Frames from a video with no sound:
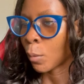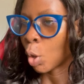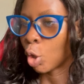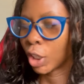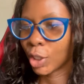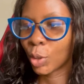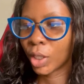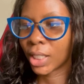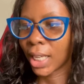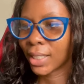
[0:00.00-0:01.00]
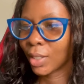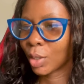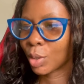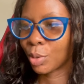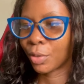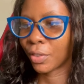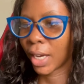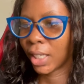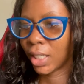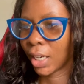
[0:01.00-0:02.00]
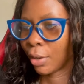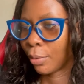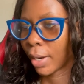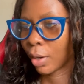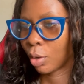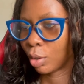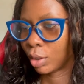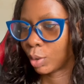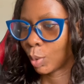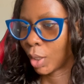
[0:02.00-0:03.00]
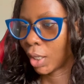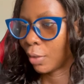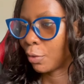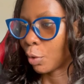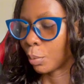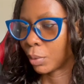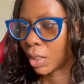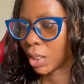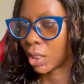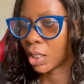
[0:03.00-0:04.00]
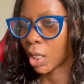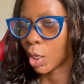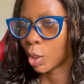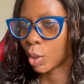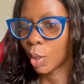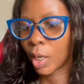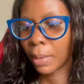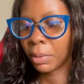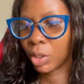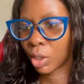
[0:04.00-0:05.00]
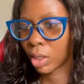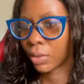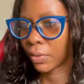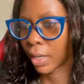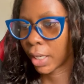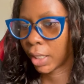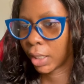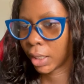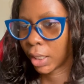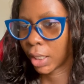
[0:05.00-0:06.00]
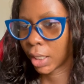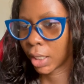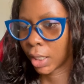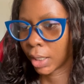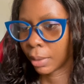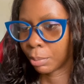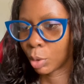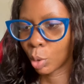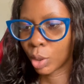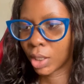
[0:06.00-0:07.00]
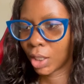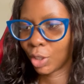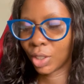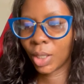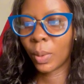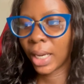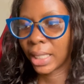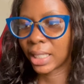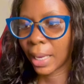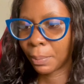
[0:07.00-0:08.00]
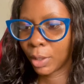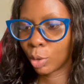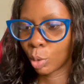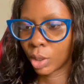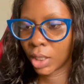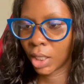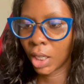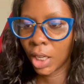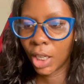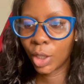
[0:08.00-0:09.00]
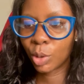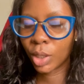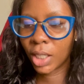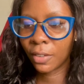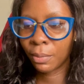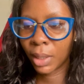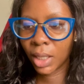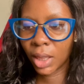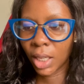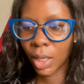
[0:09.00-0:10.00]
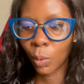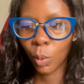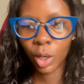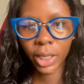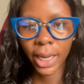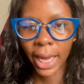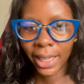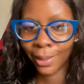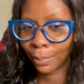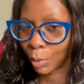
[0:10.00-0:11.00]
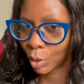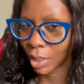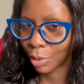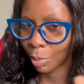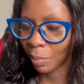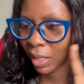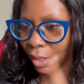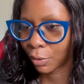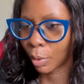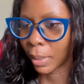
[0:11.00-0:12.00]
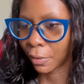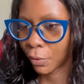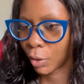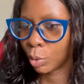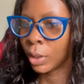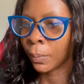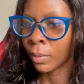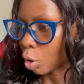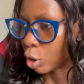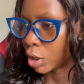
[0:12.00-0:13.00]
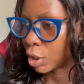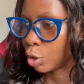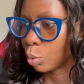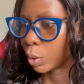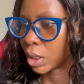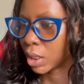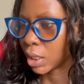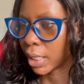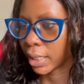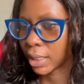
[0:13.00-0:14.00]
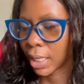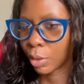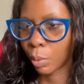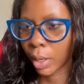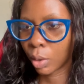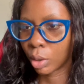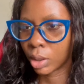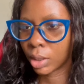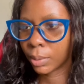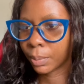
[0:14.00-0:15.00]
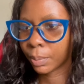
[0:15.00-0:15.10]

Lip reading: Okay, so it's asking us to find a record, okay, from this. So let me just find Tosin. You see, when I type in Tosin, it will give me the one I imputed. Remember the format field? Continue with selected records.